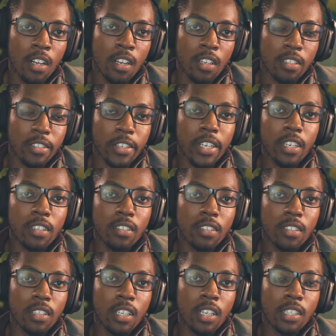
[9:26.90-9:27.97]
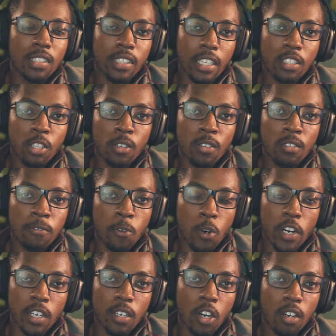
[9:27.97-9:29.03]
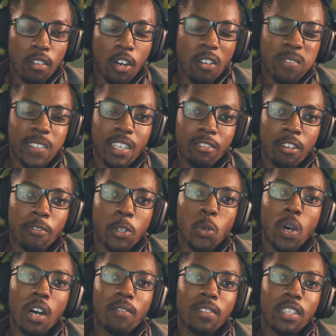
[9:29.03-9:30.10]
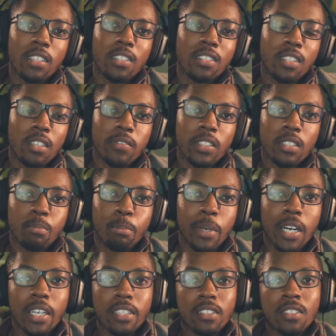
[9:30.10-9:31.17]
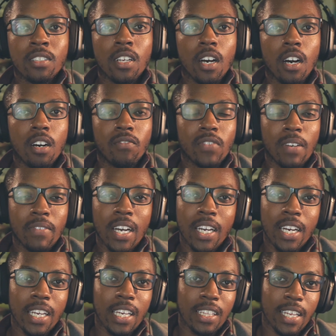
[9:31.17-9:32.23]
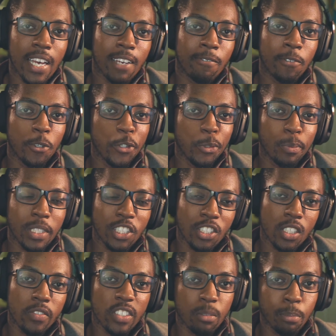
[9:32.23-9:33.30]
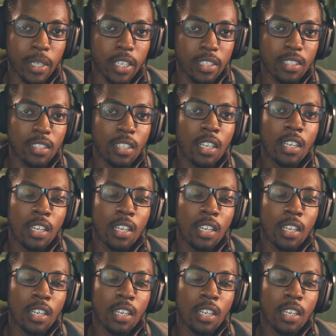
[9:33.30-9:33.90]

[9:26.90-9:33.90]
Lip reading: So yeah, stay tuned for hopefully a review of the Surface Buds. I'm not going to get the headphones, but the Surface Buds,